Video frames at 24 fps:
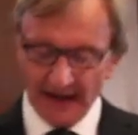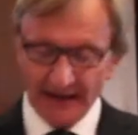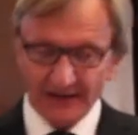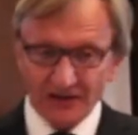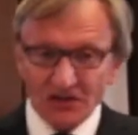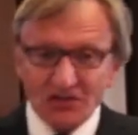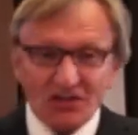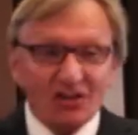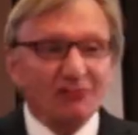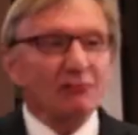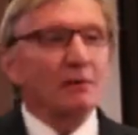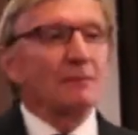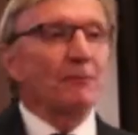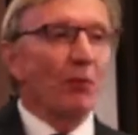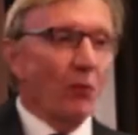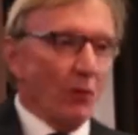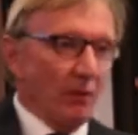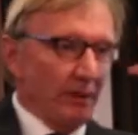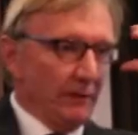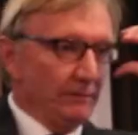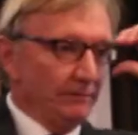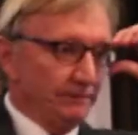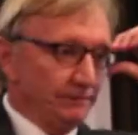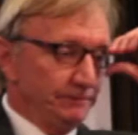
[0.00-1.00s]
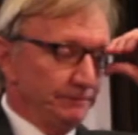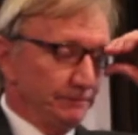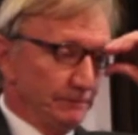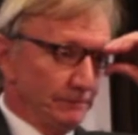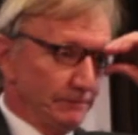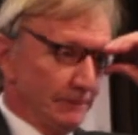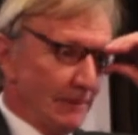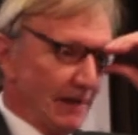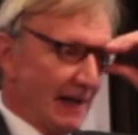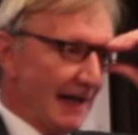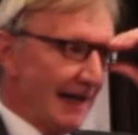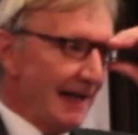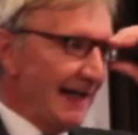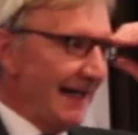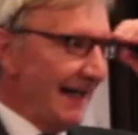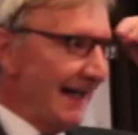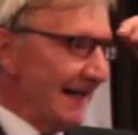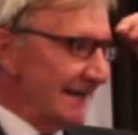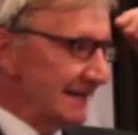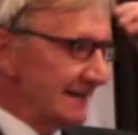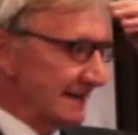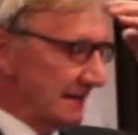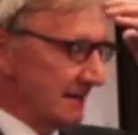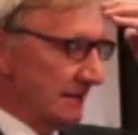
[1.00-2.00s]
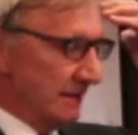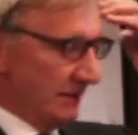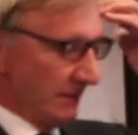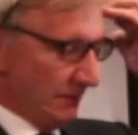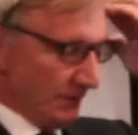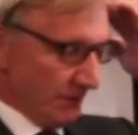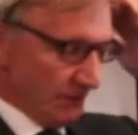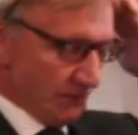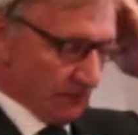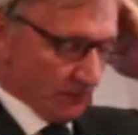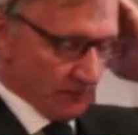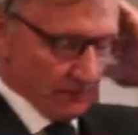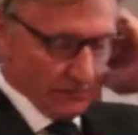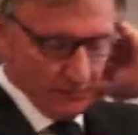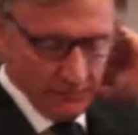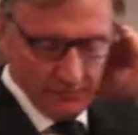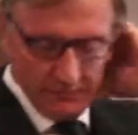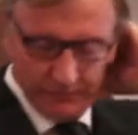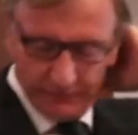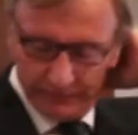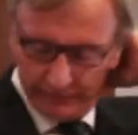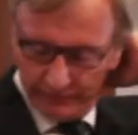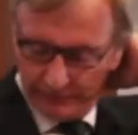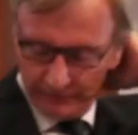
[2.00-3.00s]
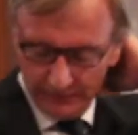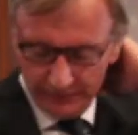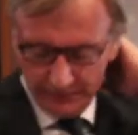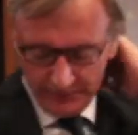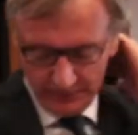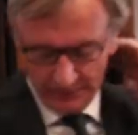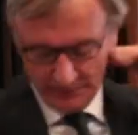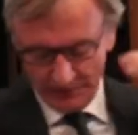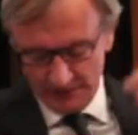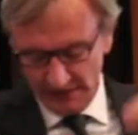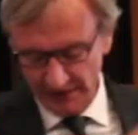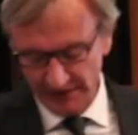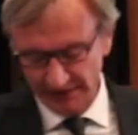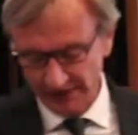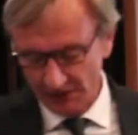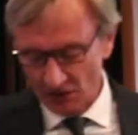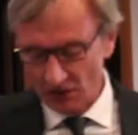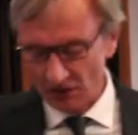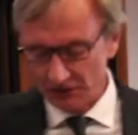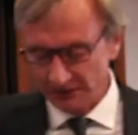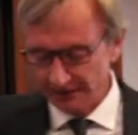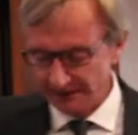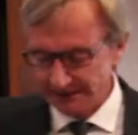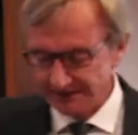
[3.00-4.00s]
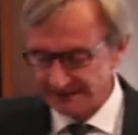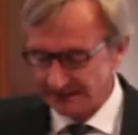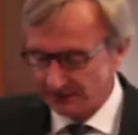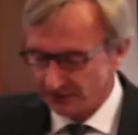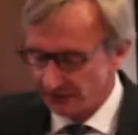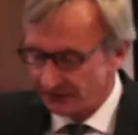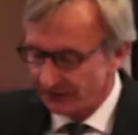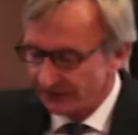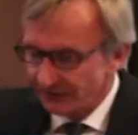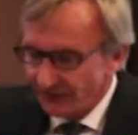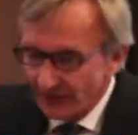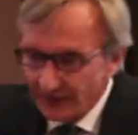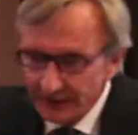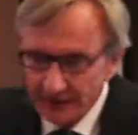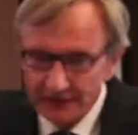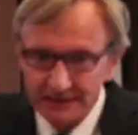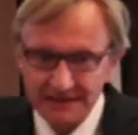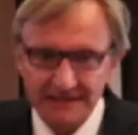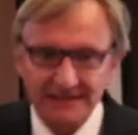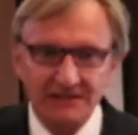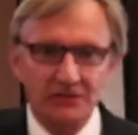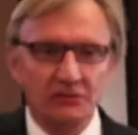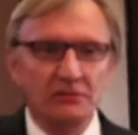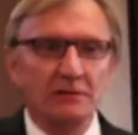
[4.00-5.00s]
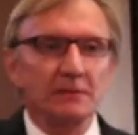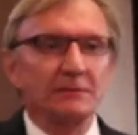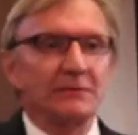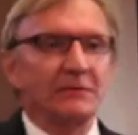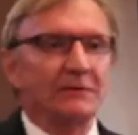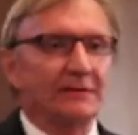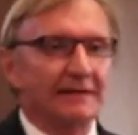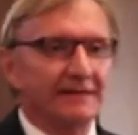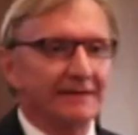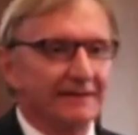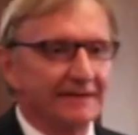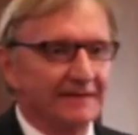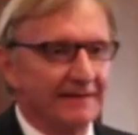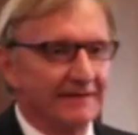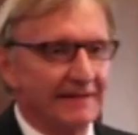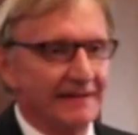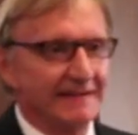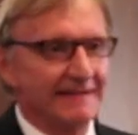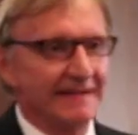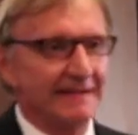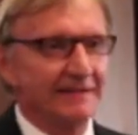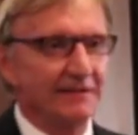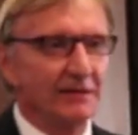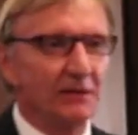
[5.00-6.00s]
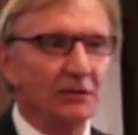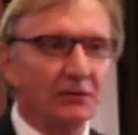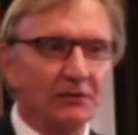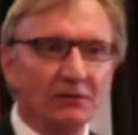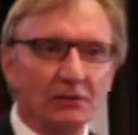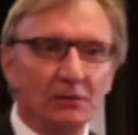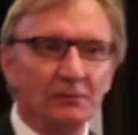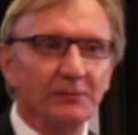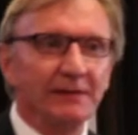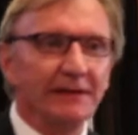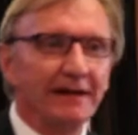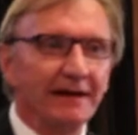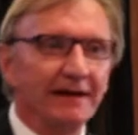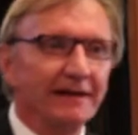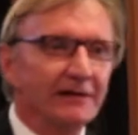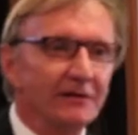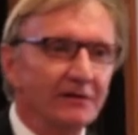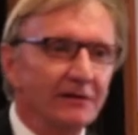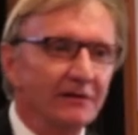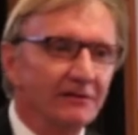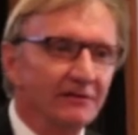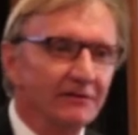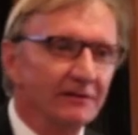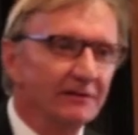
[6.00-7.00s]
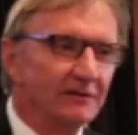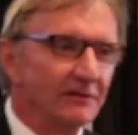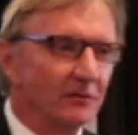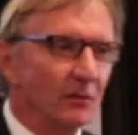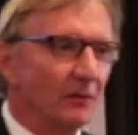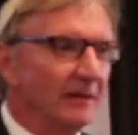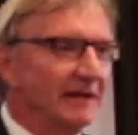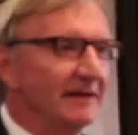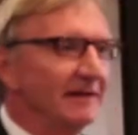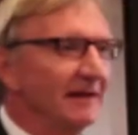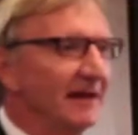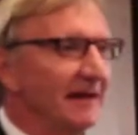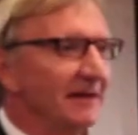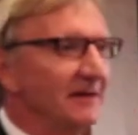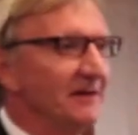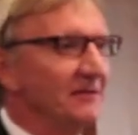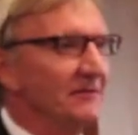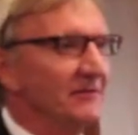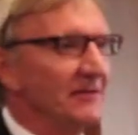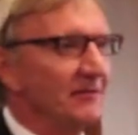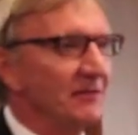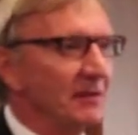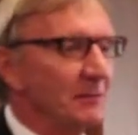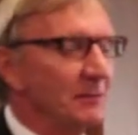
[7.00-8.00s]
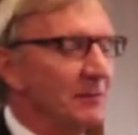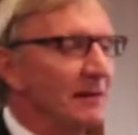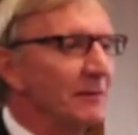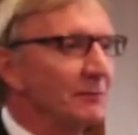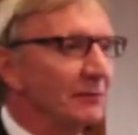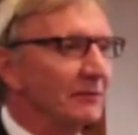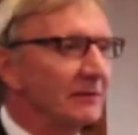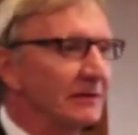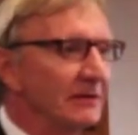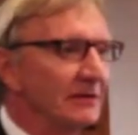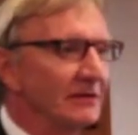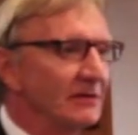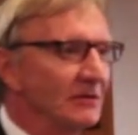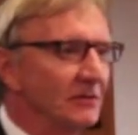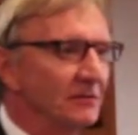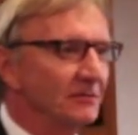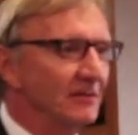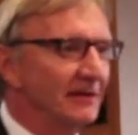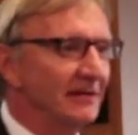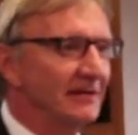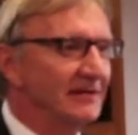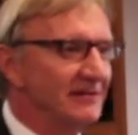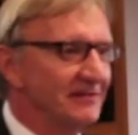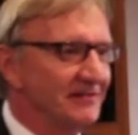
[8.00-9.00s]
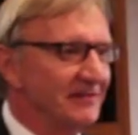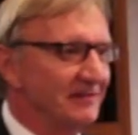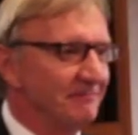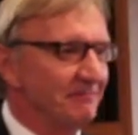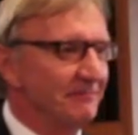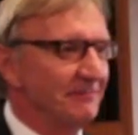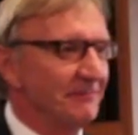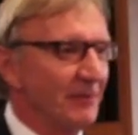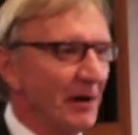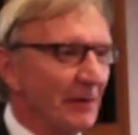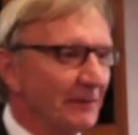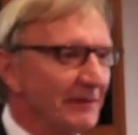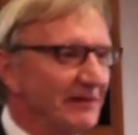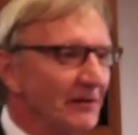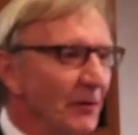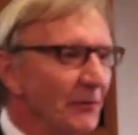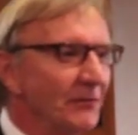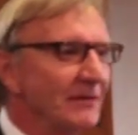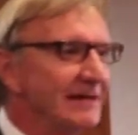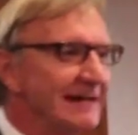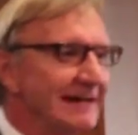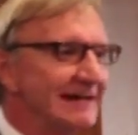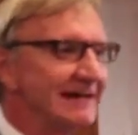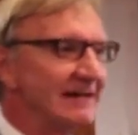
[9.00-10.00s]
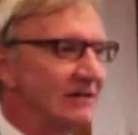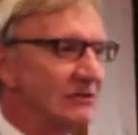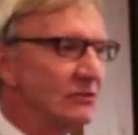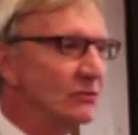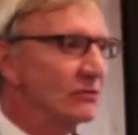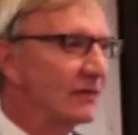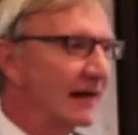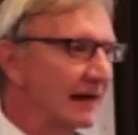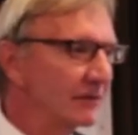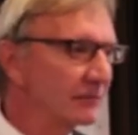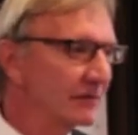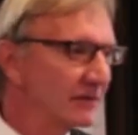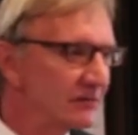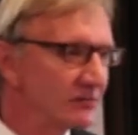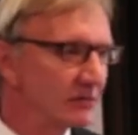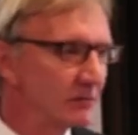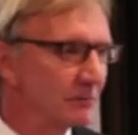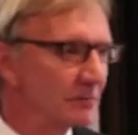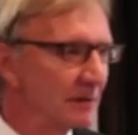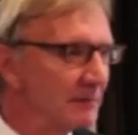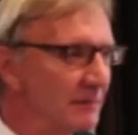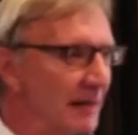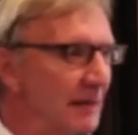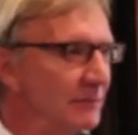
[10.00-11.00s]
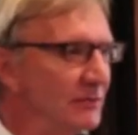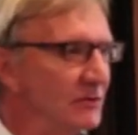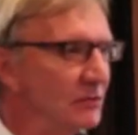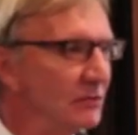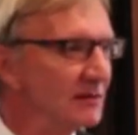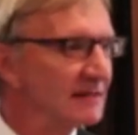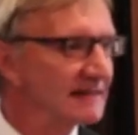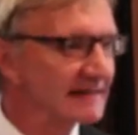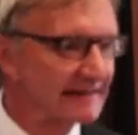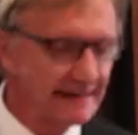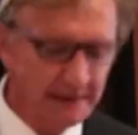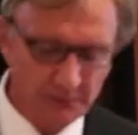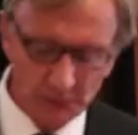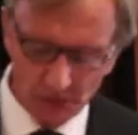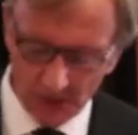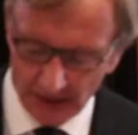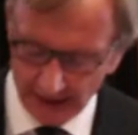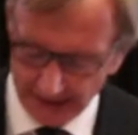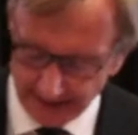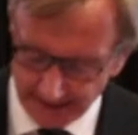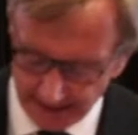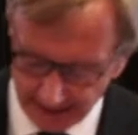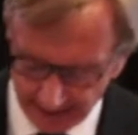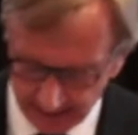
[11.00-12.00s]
there's a report. I asked my colleagues here if I could distribute it. And they said, no, there will be 120, 150 people here, and you really probably don't need to do that, Richard, but maybe you can summarize